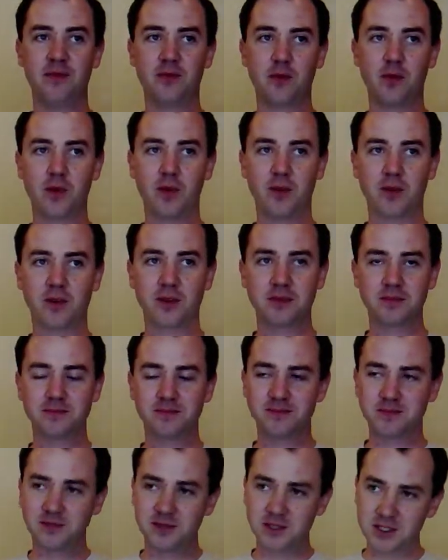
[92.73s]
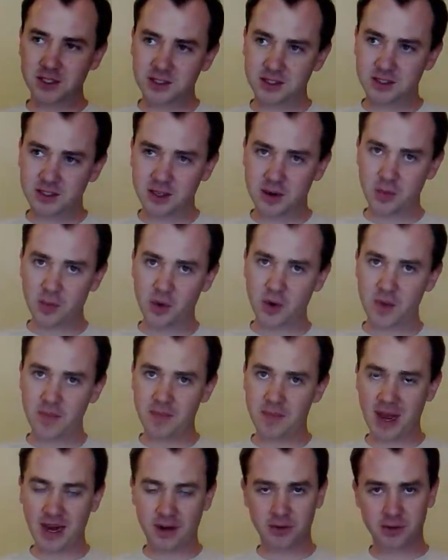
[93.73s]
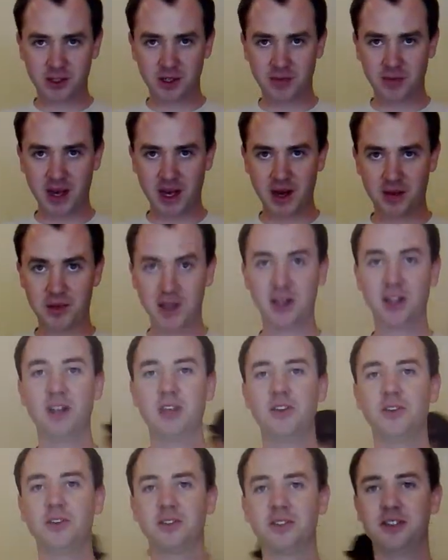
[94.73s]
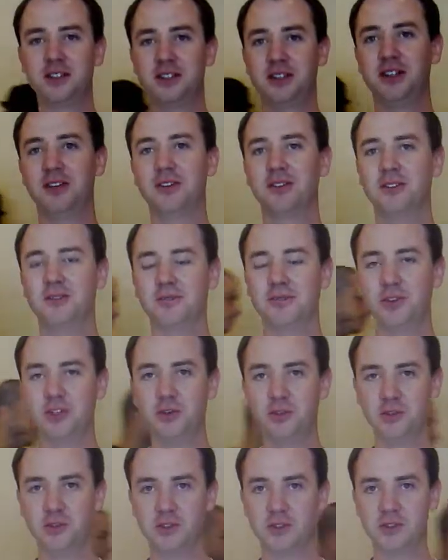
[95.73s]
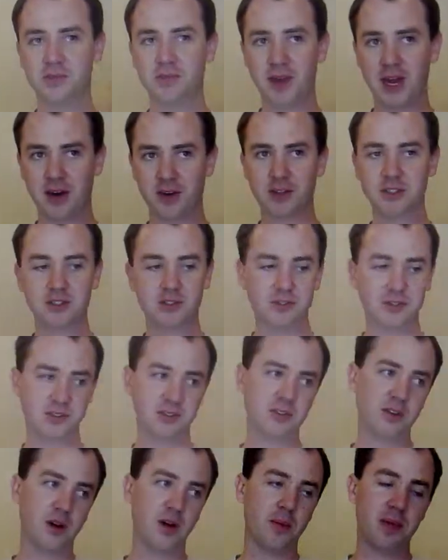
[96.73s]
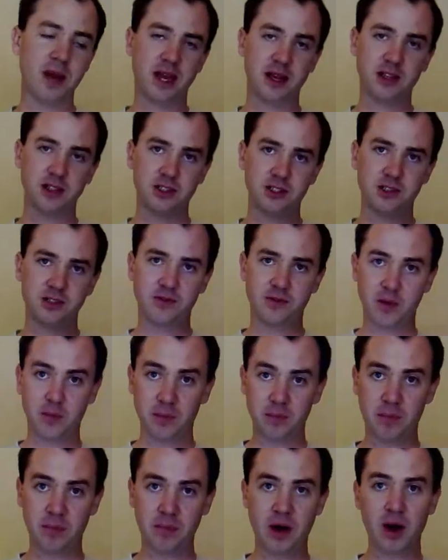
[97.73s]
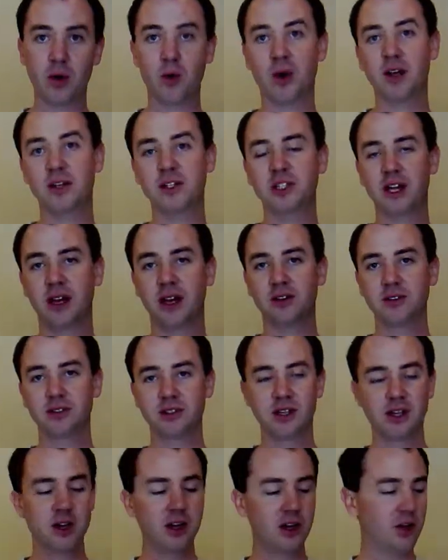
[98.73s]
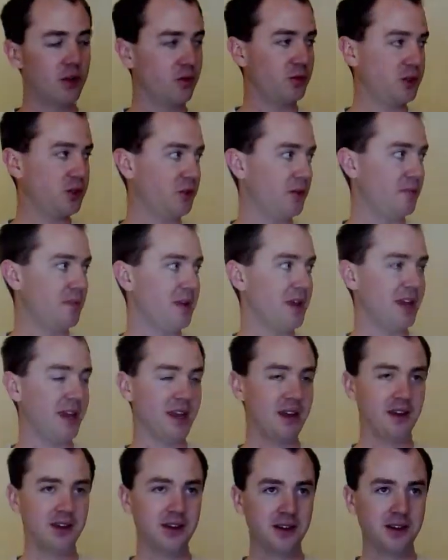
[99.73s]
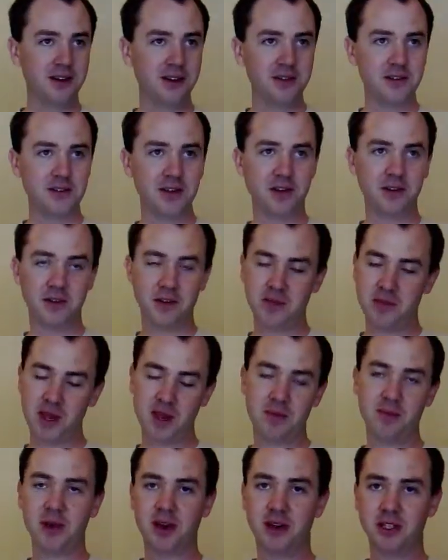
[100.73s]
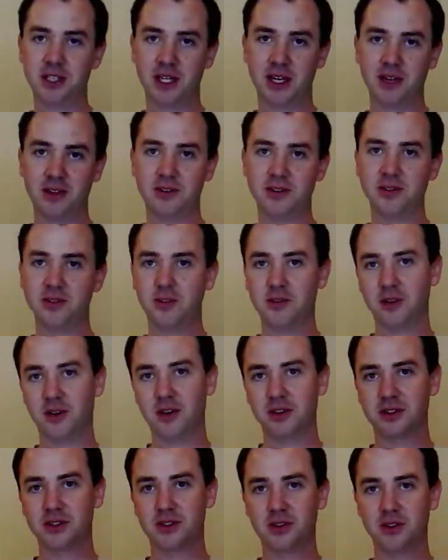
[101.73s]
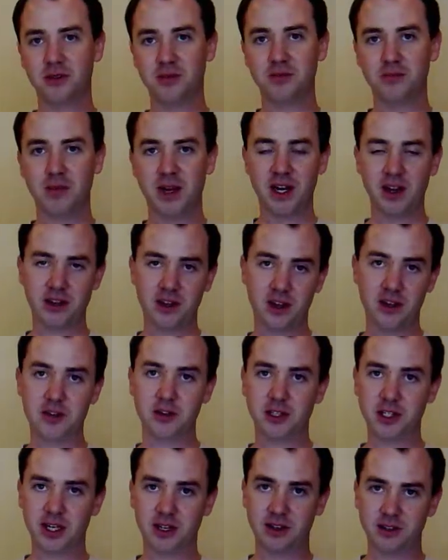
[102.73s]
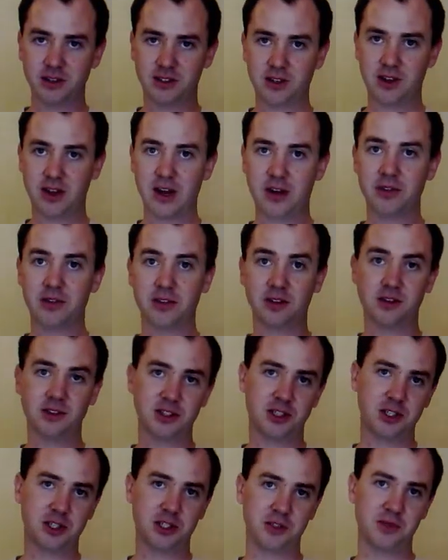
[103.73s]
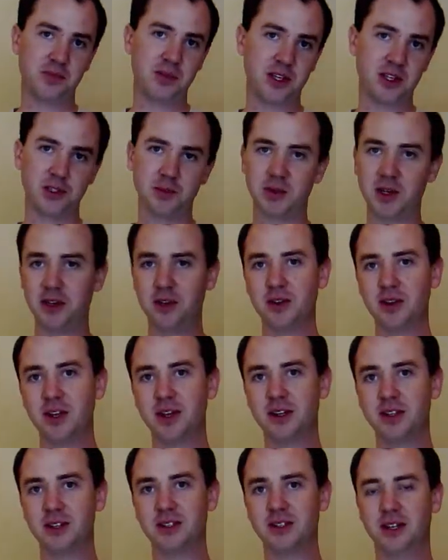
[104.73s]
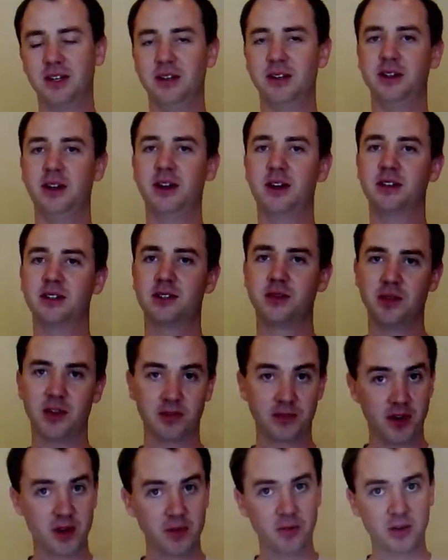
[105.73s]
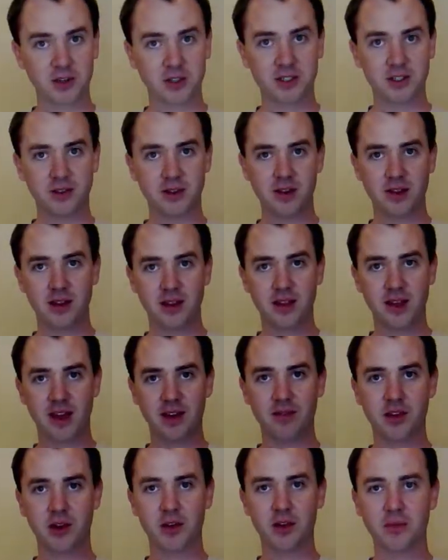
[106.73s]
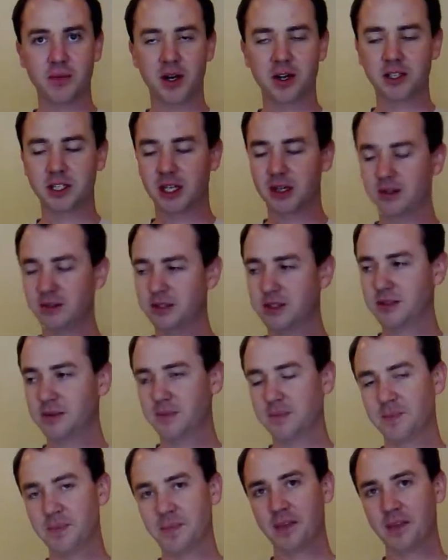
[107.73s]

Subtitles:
For somewhat backwards compatibility, you can still use Pyrus to install packages from Pair 1 channels, which would be the main Pair channel, or also many of the other channels that are out there, such as PHP Unit and some of the frameworks, they have their own Pair channels.